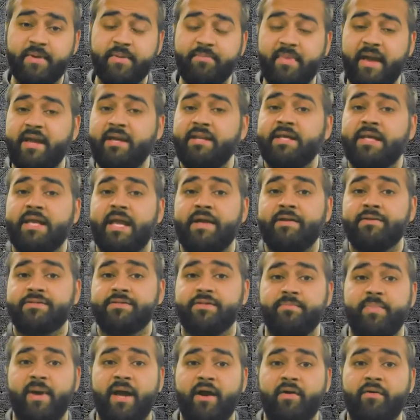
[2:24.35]
made against the
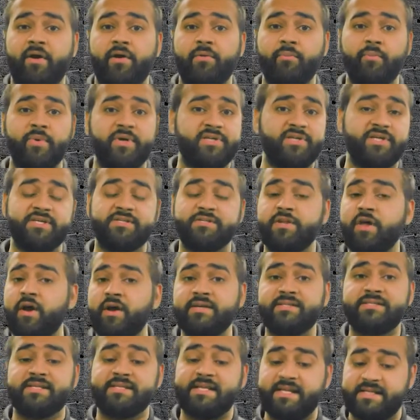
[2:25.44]
bearer, which is nice
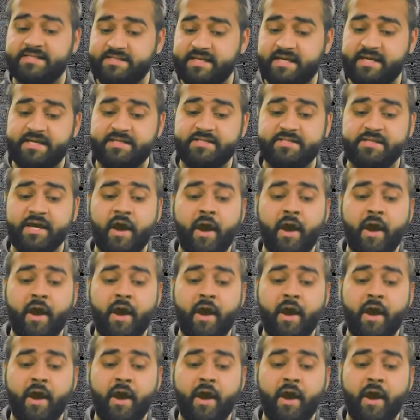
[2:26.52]
as it is.